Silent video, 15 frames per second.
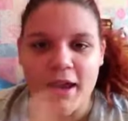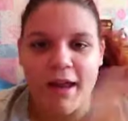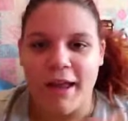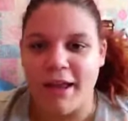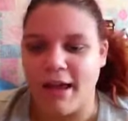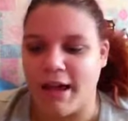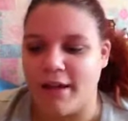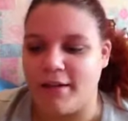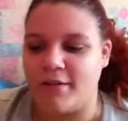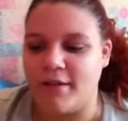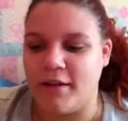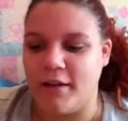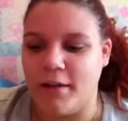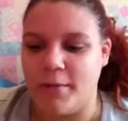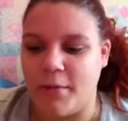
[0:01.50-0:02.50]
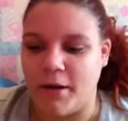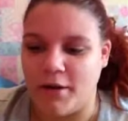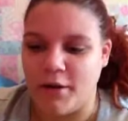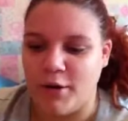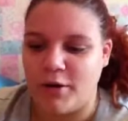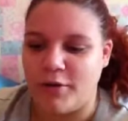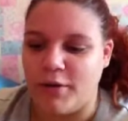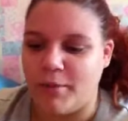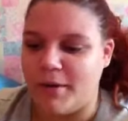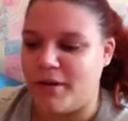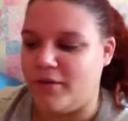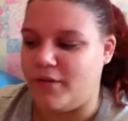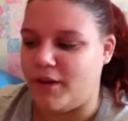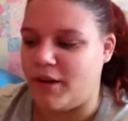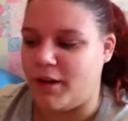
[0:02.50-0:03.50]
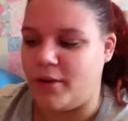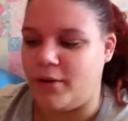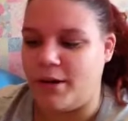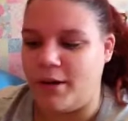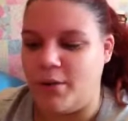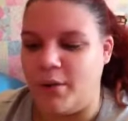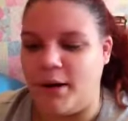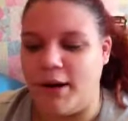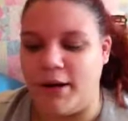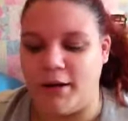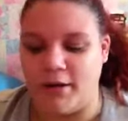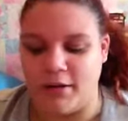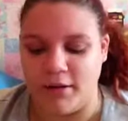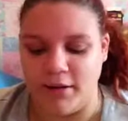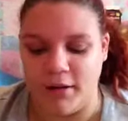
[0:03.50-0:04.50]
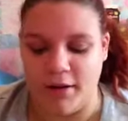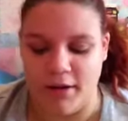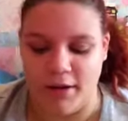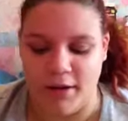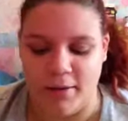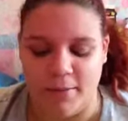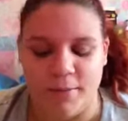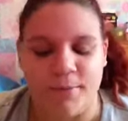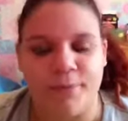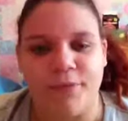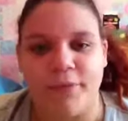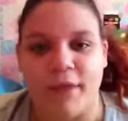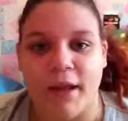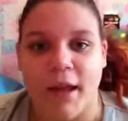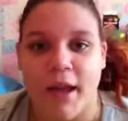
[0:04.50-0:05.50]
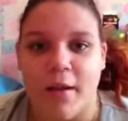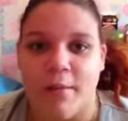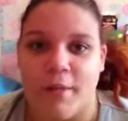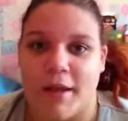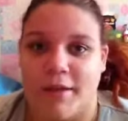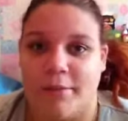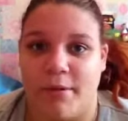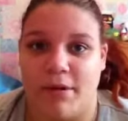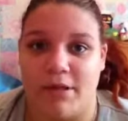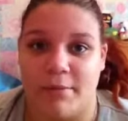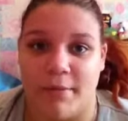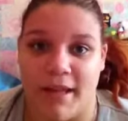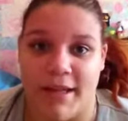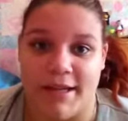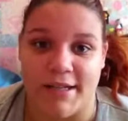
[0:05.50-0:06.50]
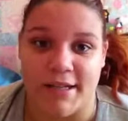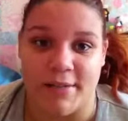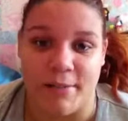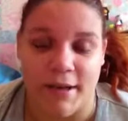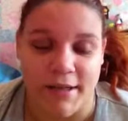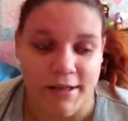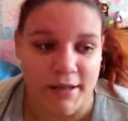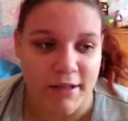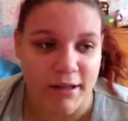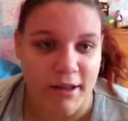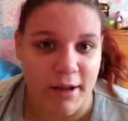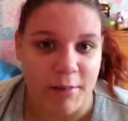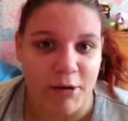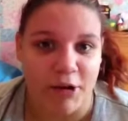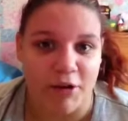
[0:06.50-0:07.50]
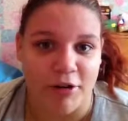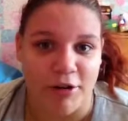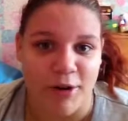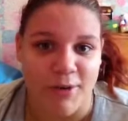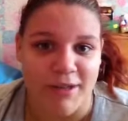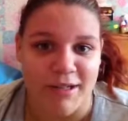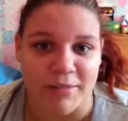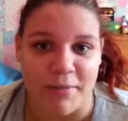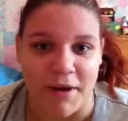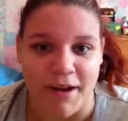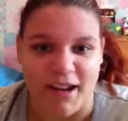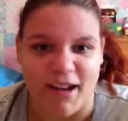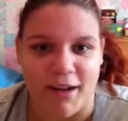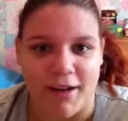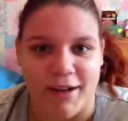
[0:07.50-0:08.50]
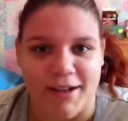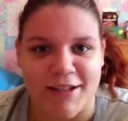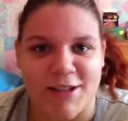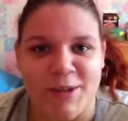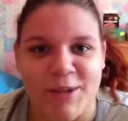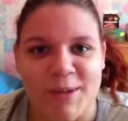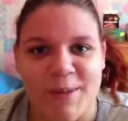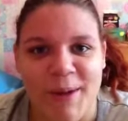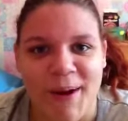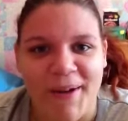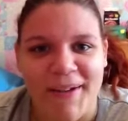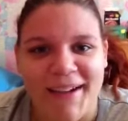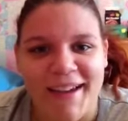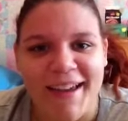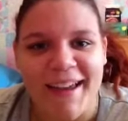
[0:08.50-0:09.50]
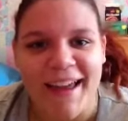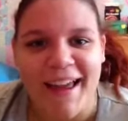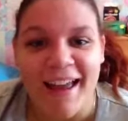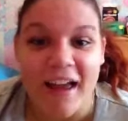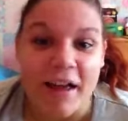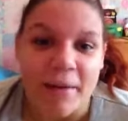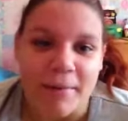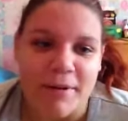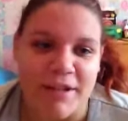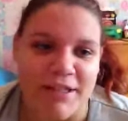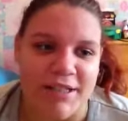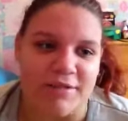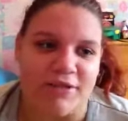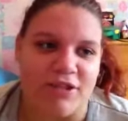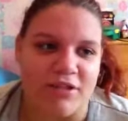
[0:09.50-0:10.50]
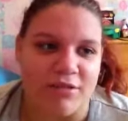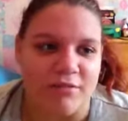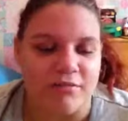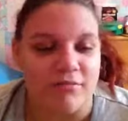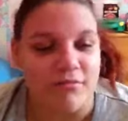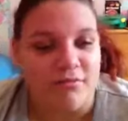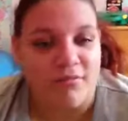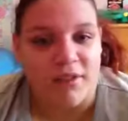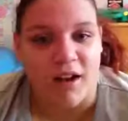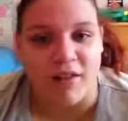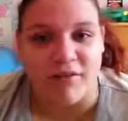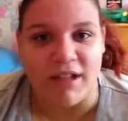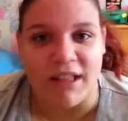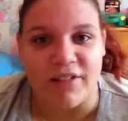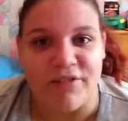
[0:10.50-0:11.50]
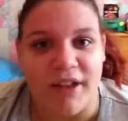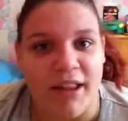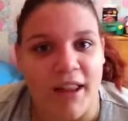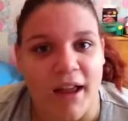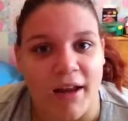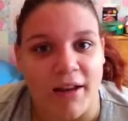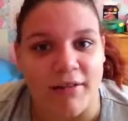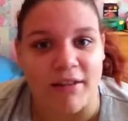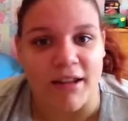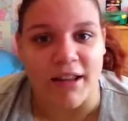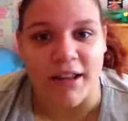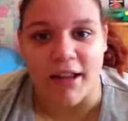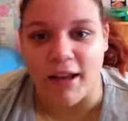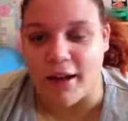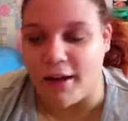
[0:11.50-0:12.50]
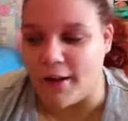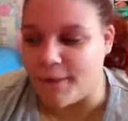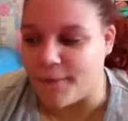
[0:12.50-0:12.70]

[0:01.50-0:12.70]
Hey guys, I know I've not made a video in a while, but that's because I'm lazy, basically. I'm not going to make an excuse about it, because I've just not really felt like it, really.